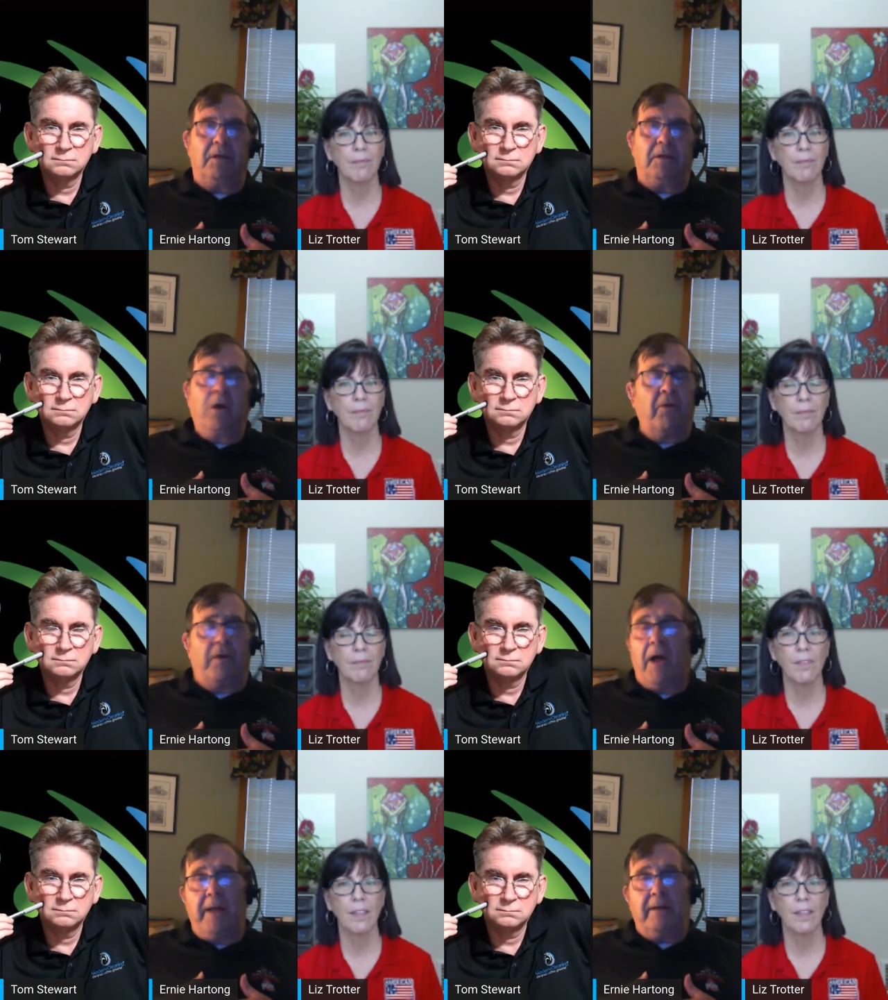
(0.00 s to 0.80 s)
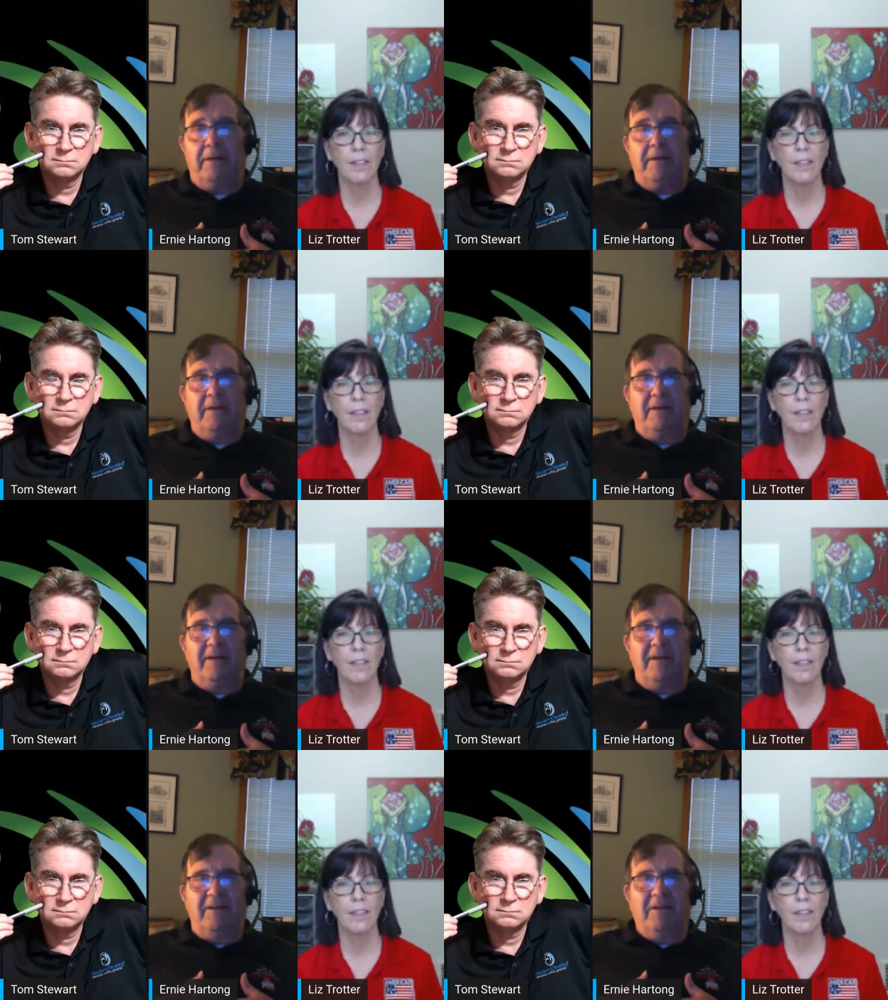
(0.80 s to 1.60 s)
Speaker 1: No, they're not.
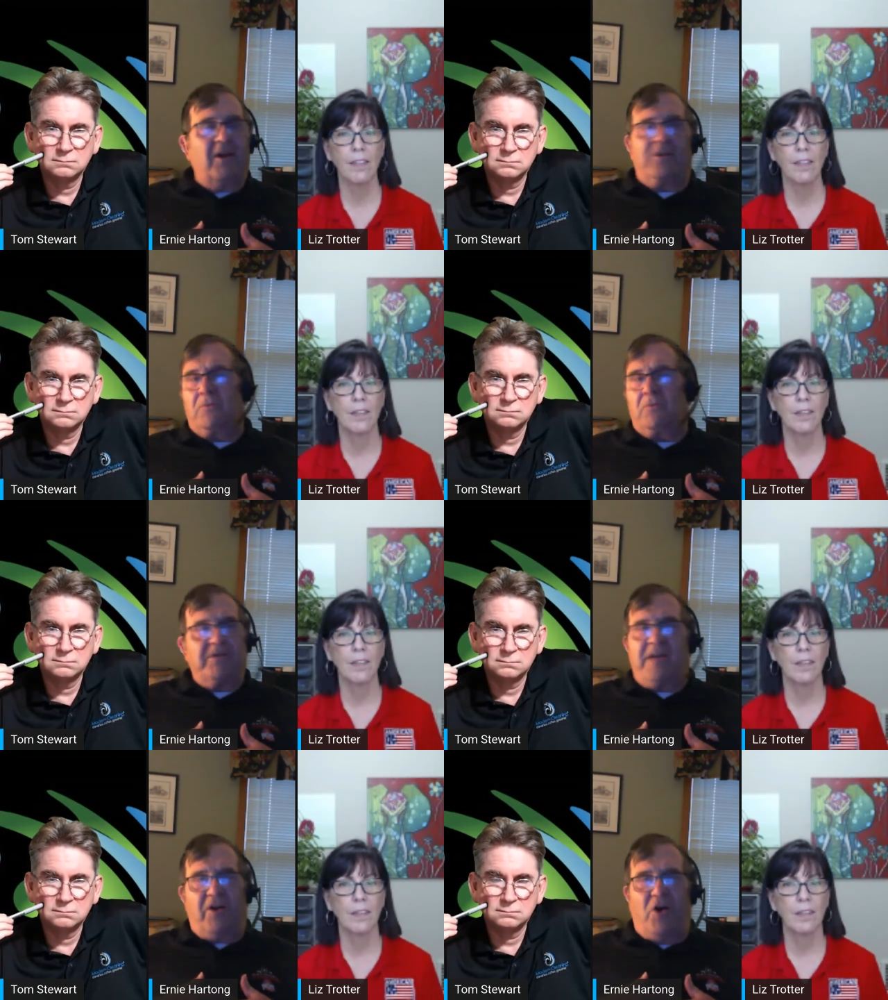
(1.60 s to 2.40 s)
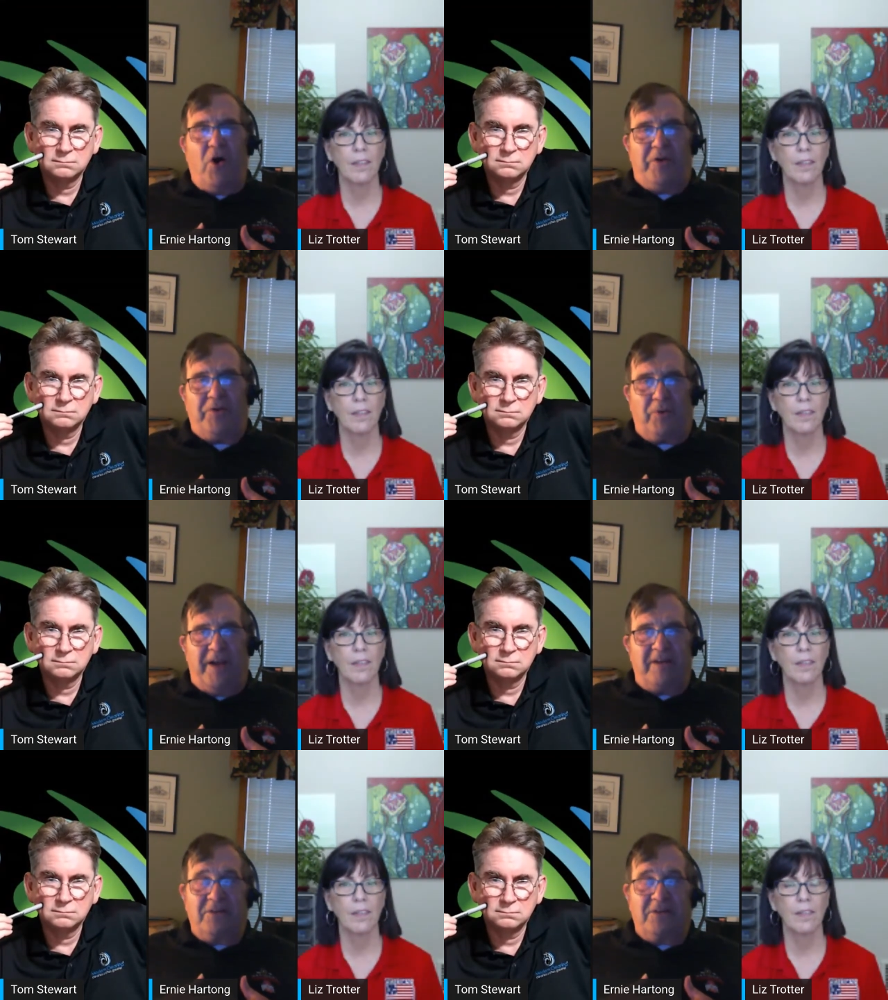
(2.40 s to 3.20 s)
The customer is not always
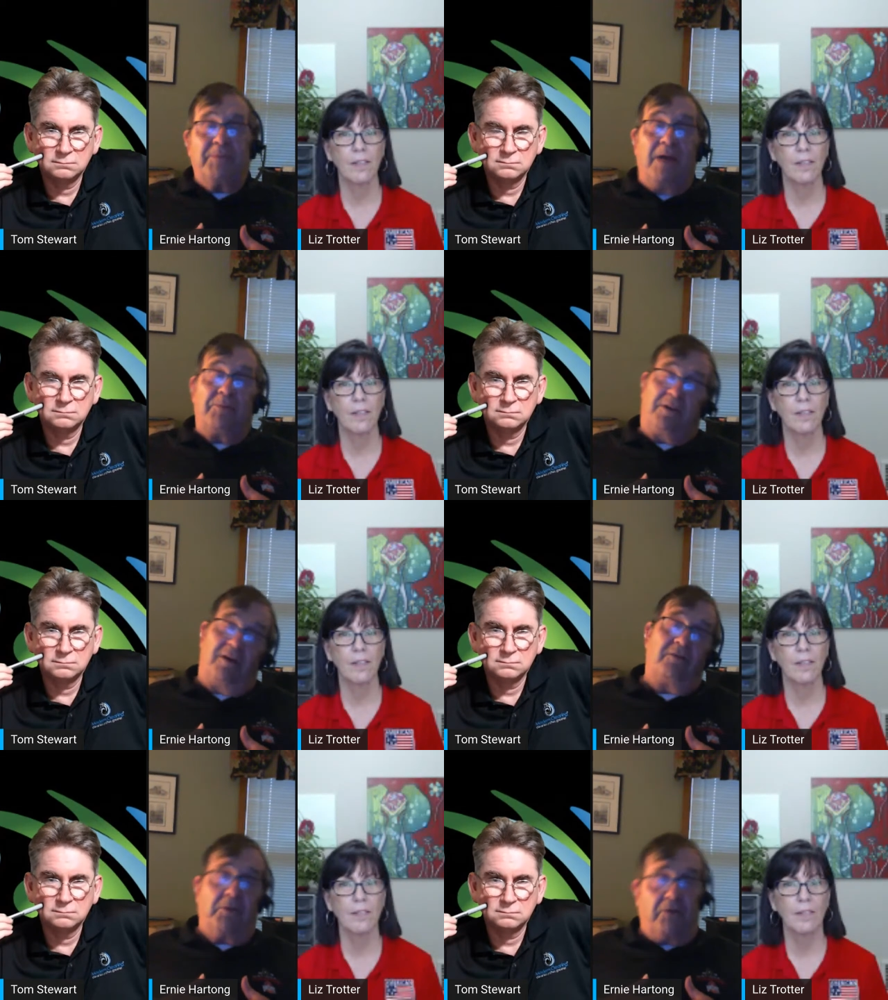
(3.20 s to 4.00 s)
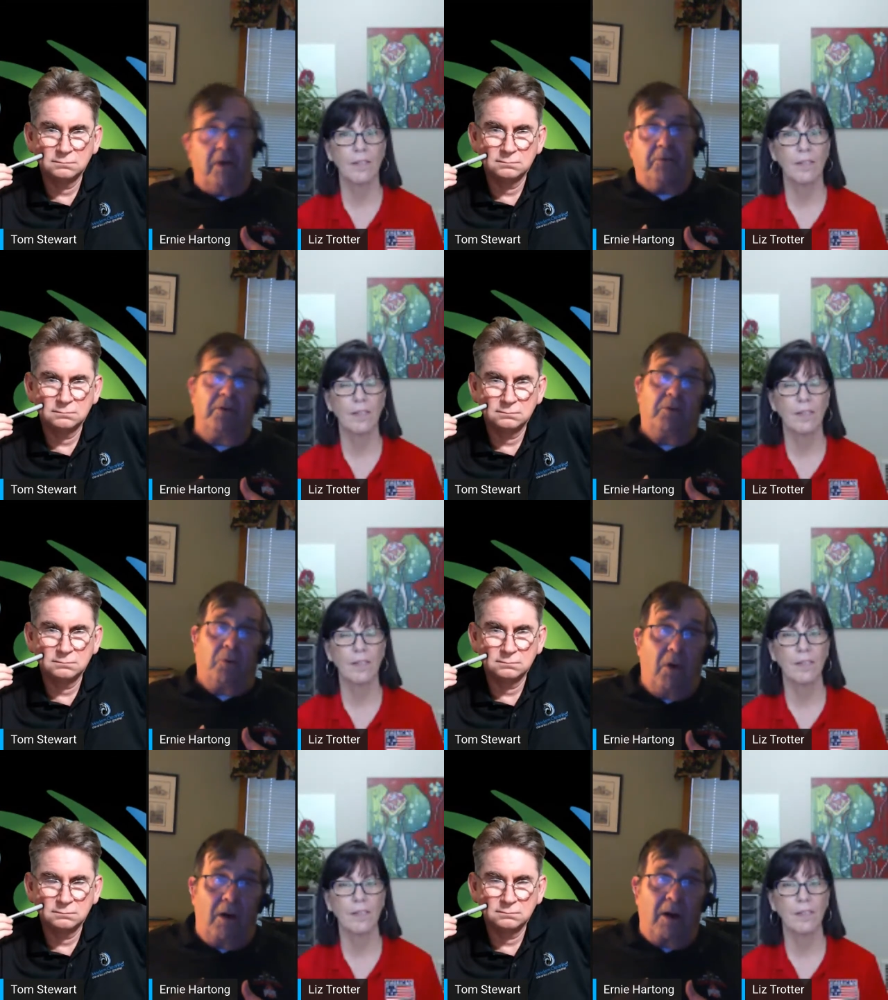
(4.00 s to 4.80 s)
right. Sometimes the customer is absolutely
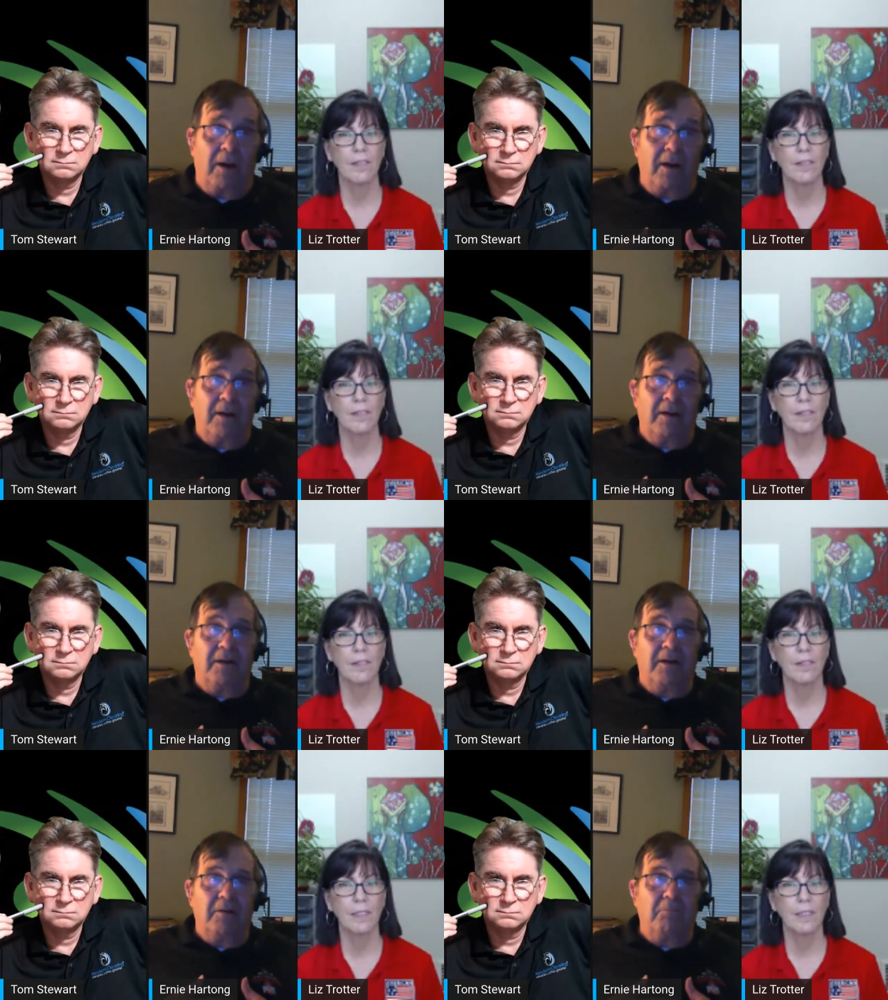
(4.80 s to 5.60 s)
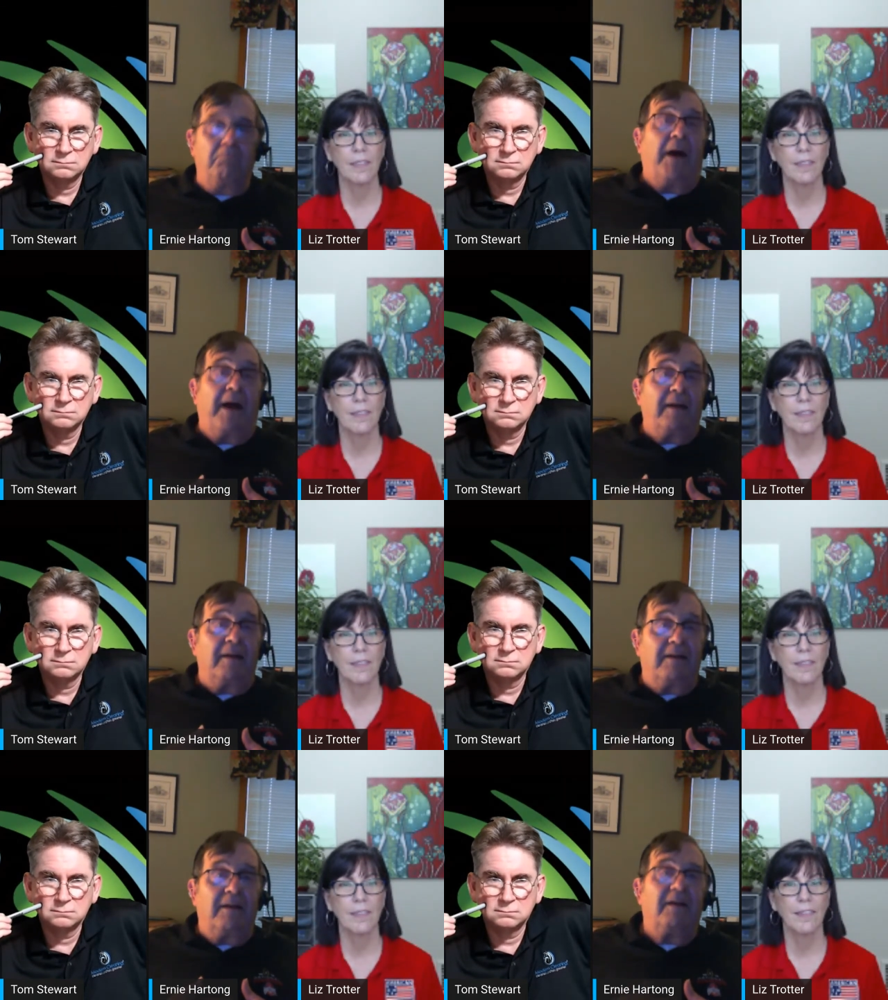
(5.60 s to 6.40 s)
wrong, but
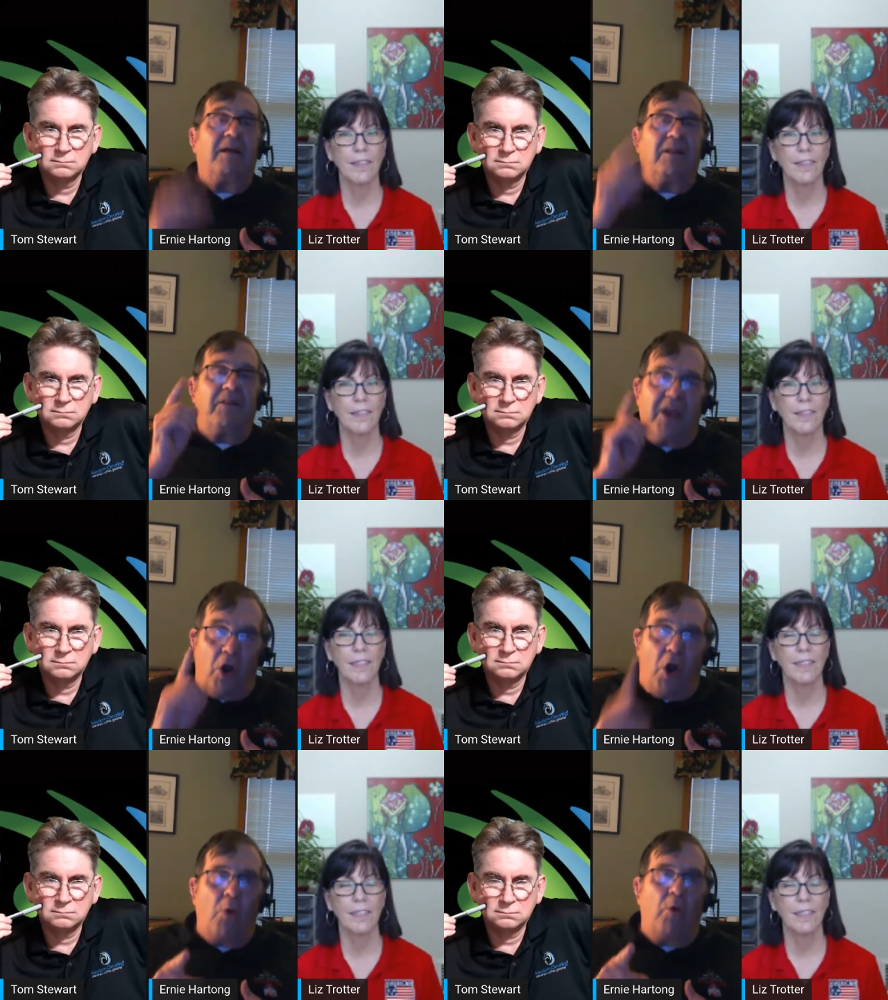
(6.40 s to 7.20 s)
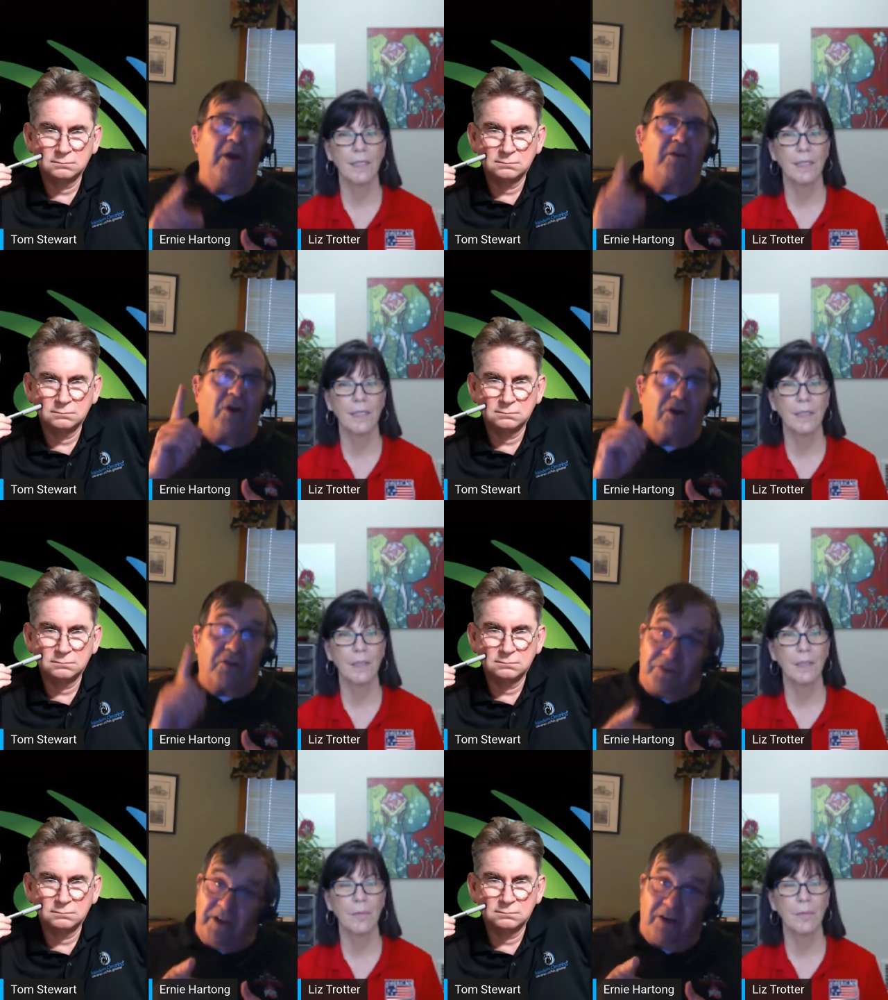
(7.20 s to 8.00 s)
they always are
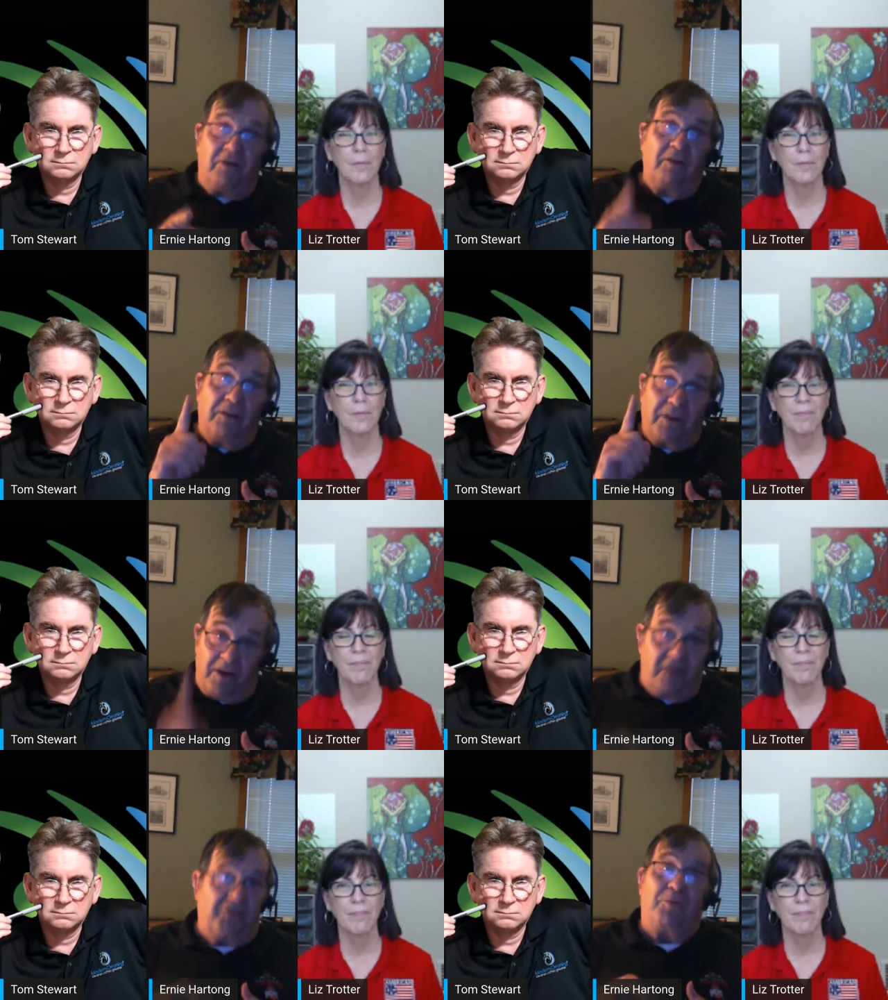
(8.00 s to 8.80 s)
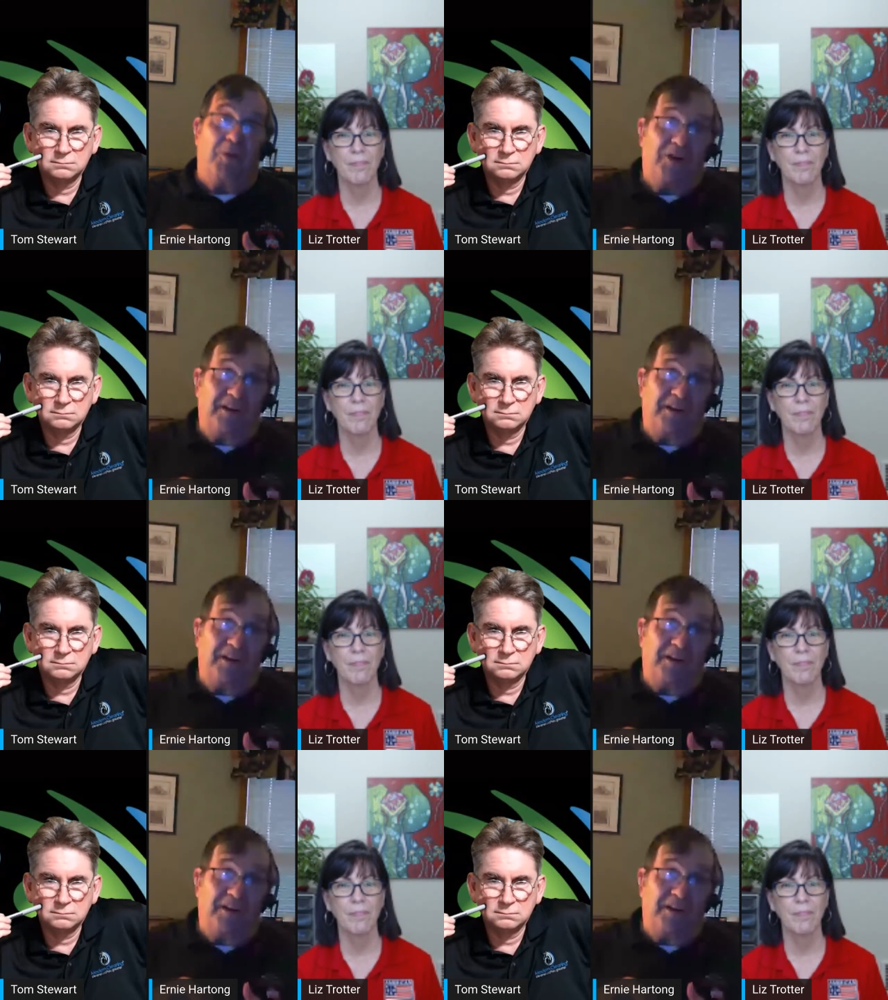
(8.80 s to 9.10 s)
still the customer.